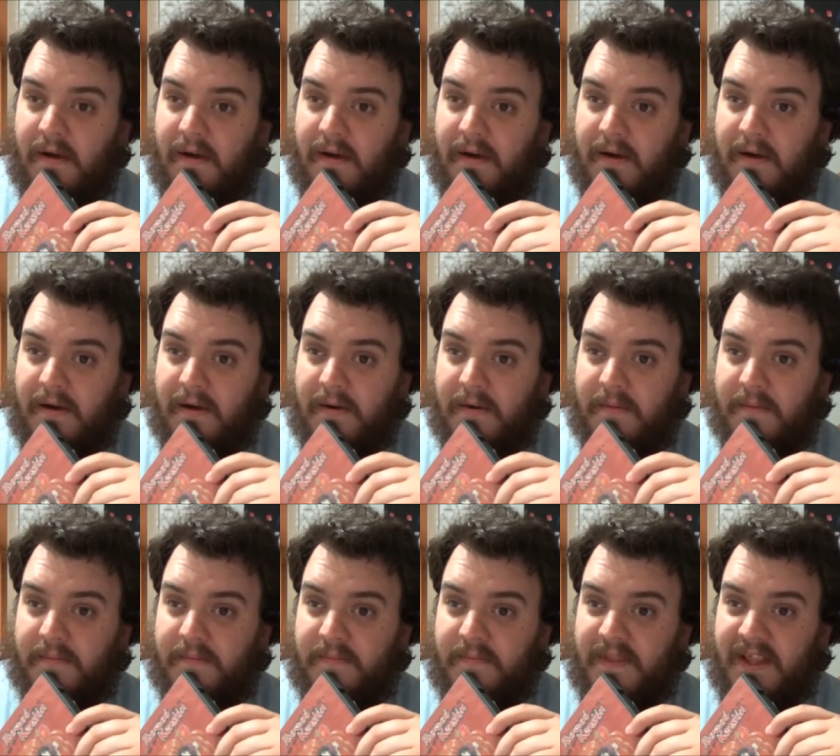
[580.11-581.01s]

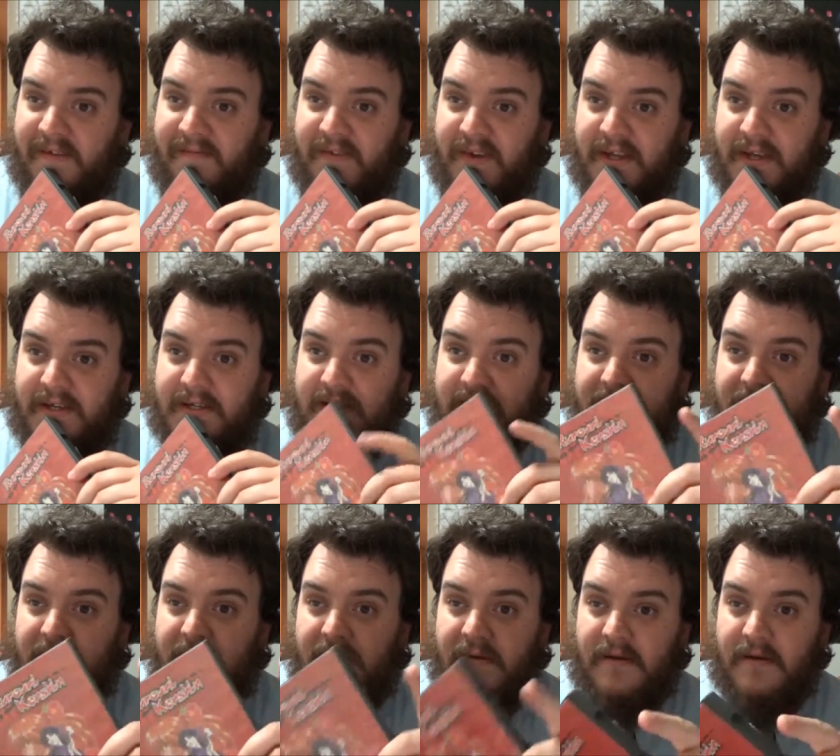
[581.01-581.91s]
Netflix.
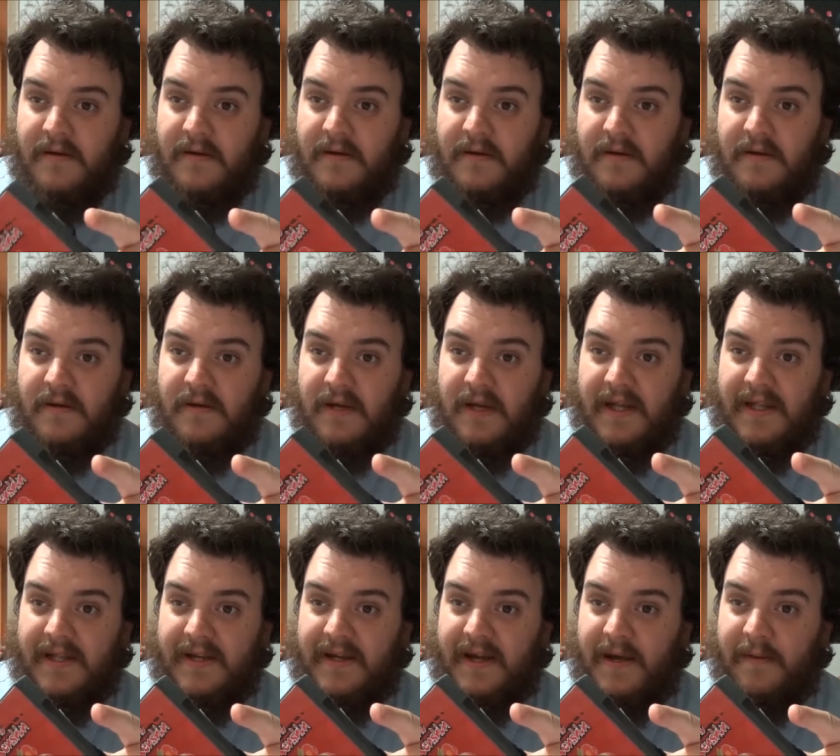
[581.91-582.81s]

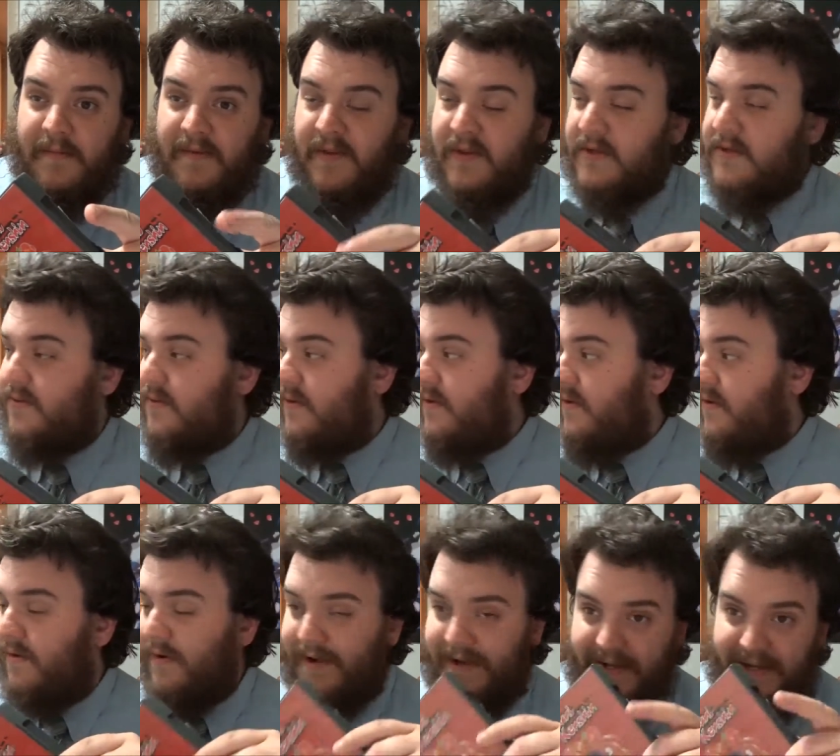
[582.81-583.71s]
At the time of this
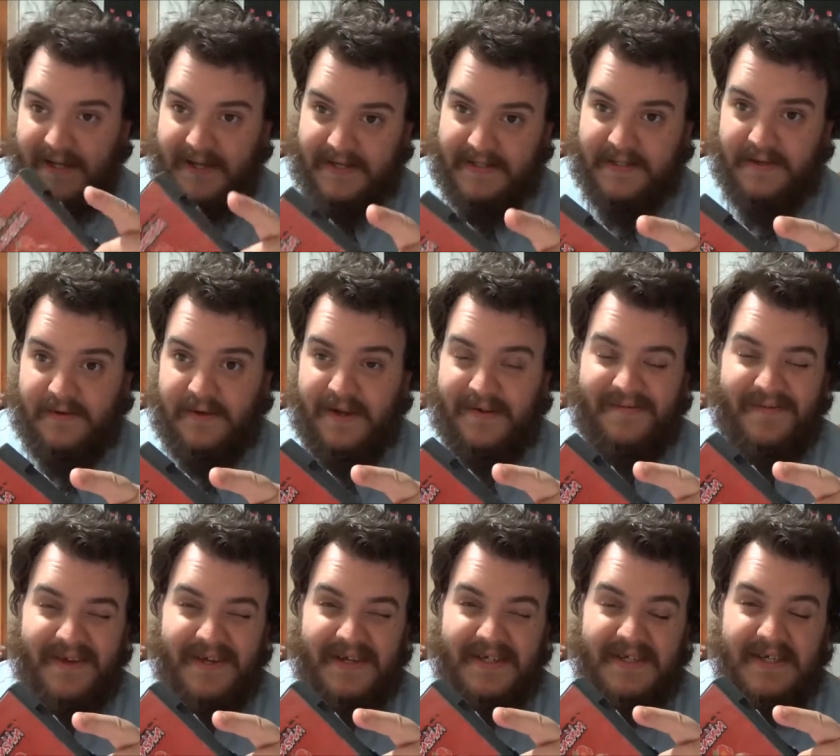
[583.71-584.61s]
recording, it is on
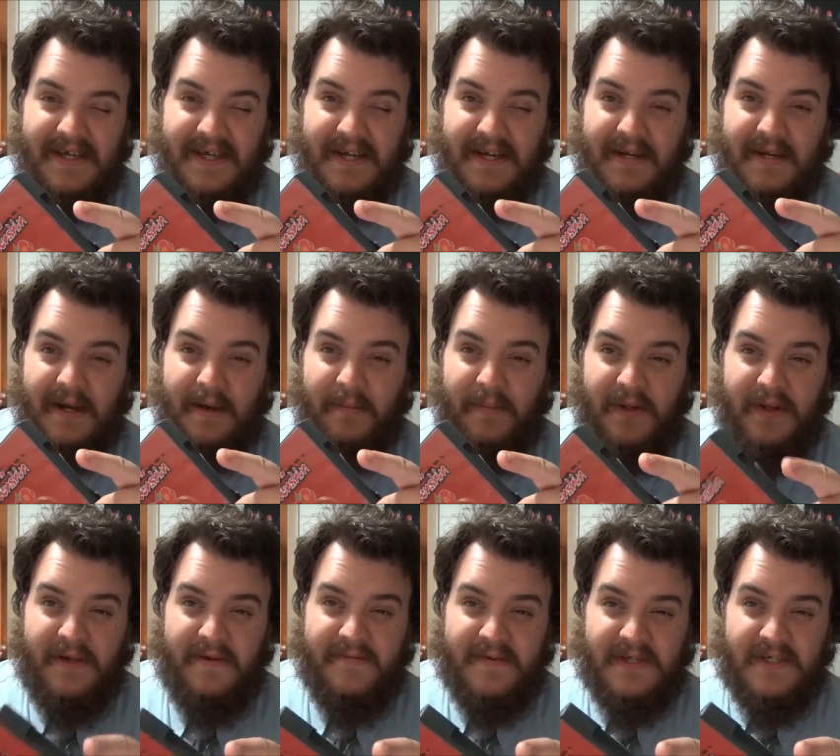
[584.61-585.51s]
Netflix, and I
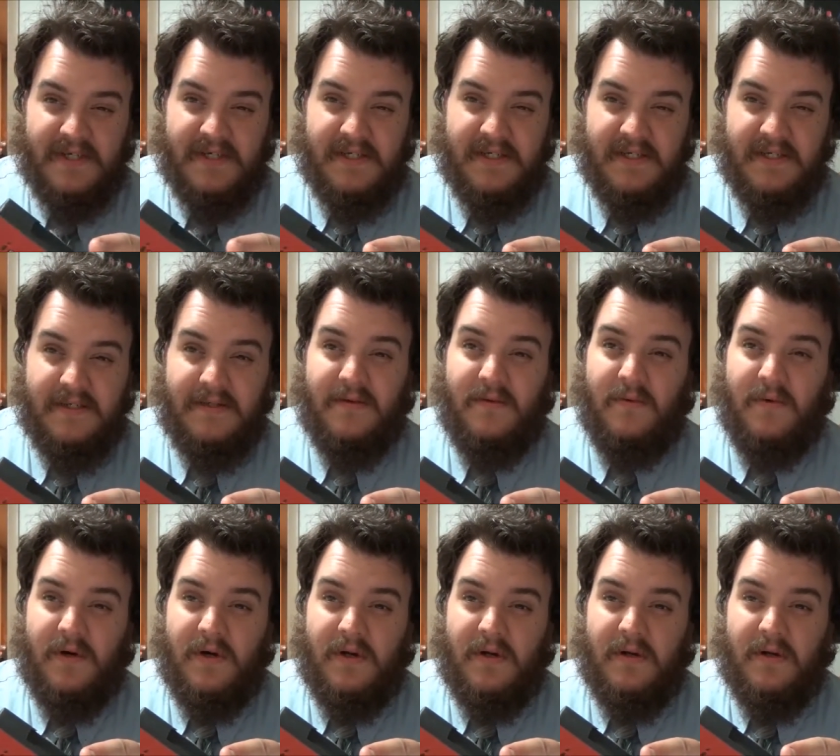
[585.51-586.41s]
believe it's just season
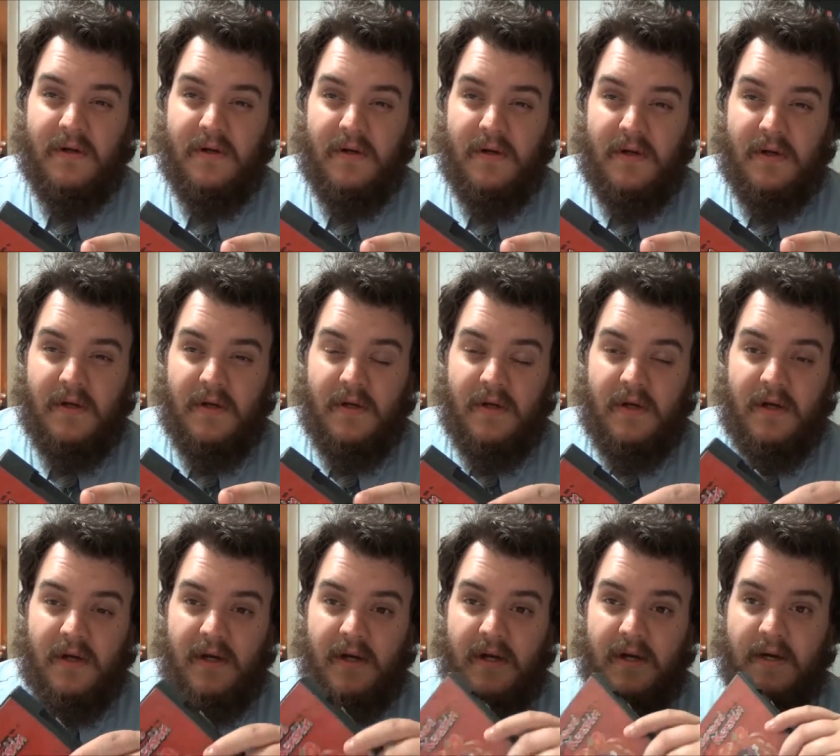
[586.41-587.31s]
1.
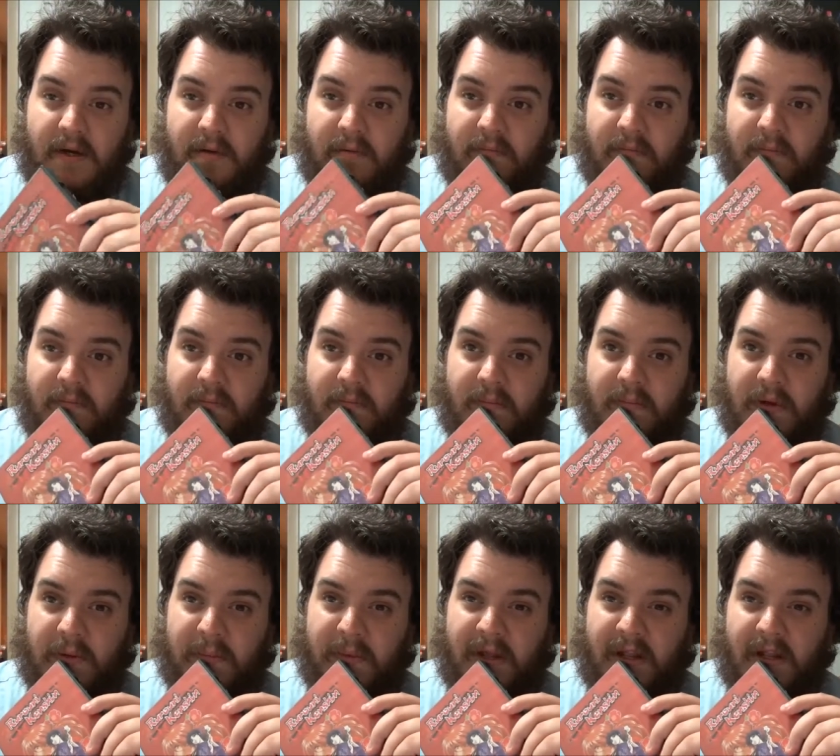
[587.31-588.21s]
I'm
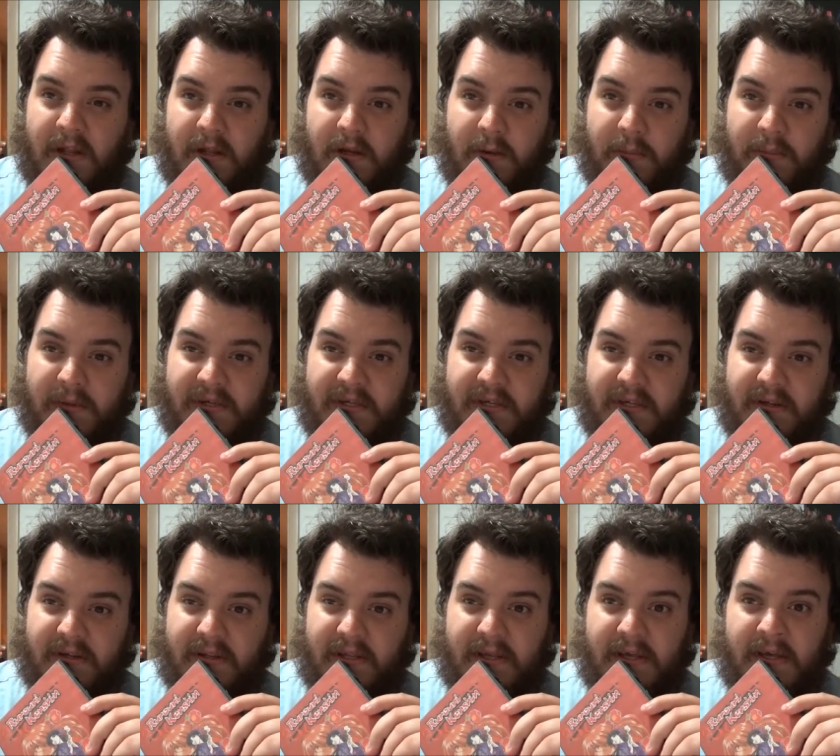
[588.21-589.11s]
not
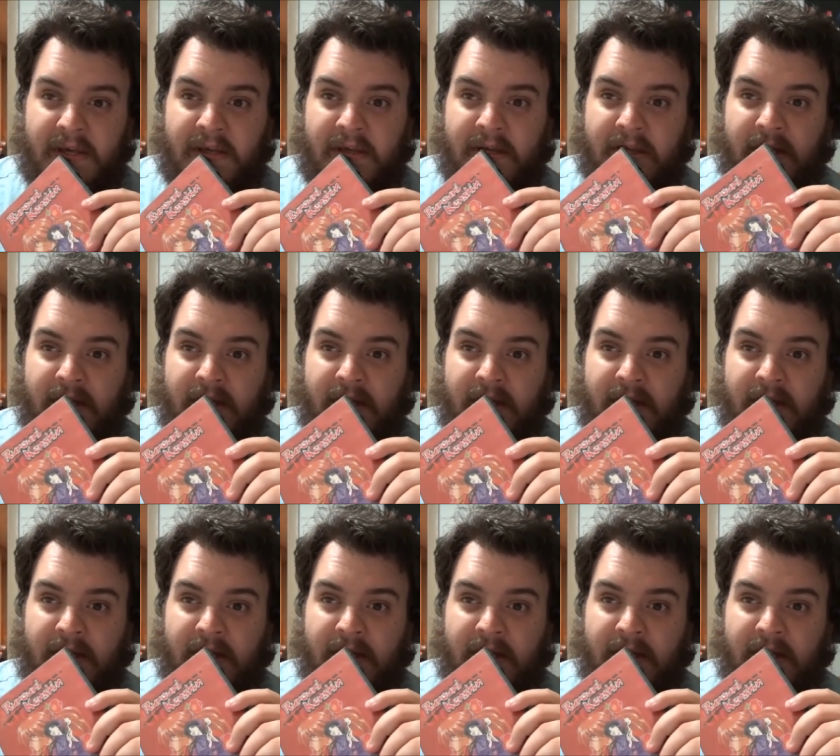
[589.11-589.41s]
100% on that.